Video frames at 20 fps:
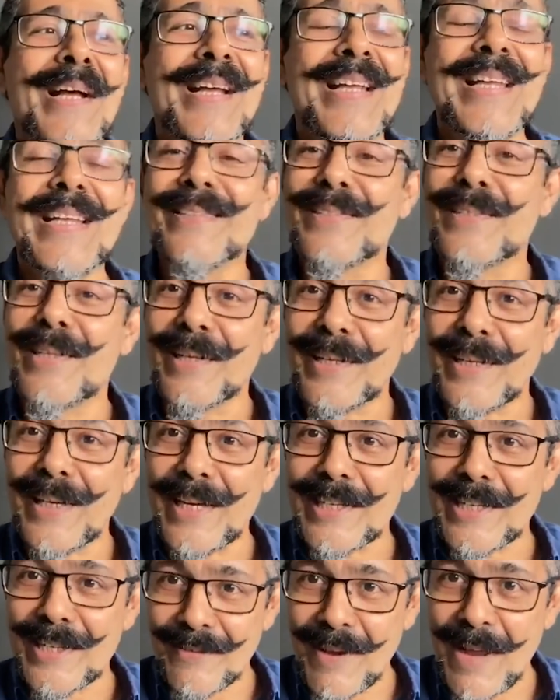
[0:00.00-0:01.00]
He is the
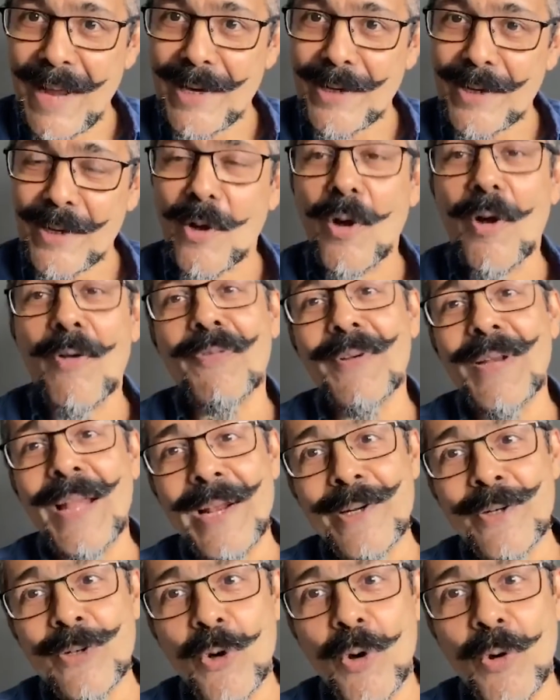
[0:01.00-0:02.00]
creative head of
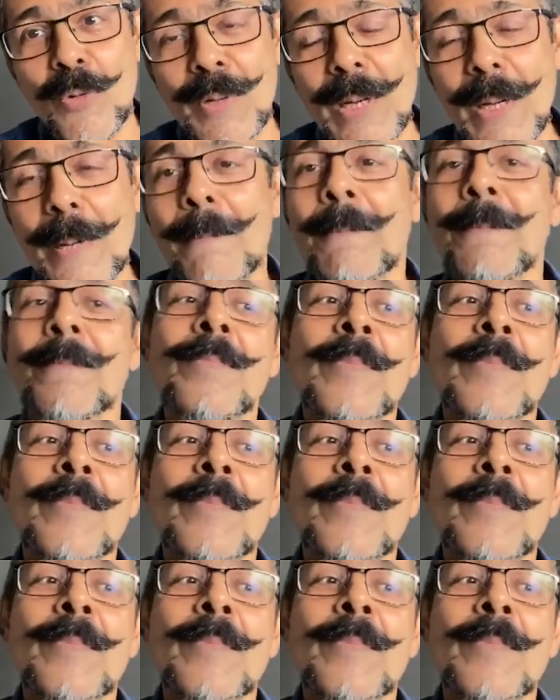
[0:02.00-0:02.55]
Land Rover,